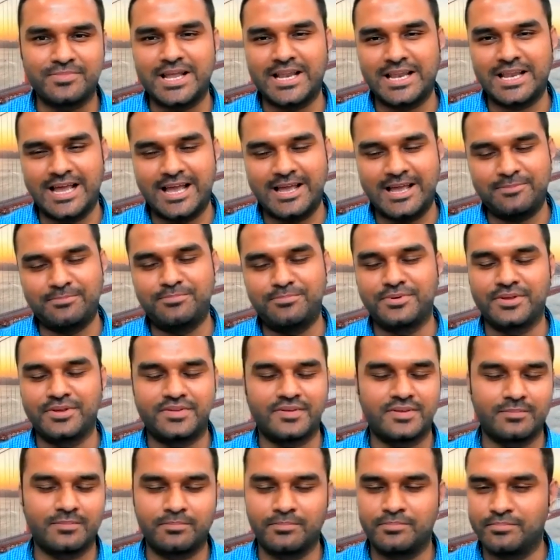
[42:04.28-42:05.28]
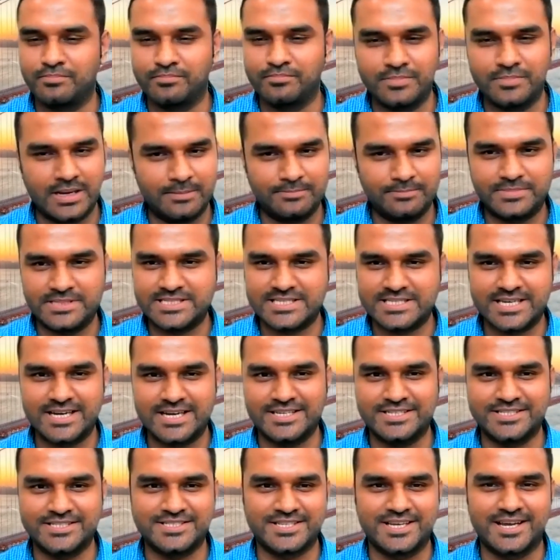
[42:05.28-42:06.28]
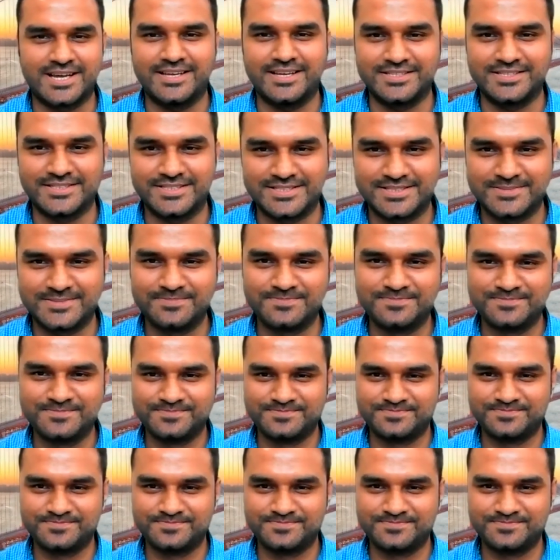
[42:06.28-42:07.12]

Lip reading: my life besides science.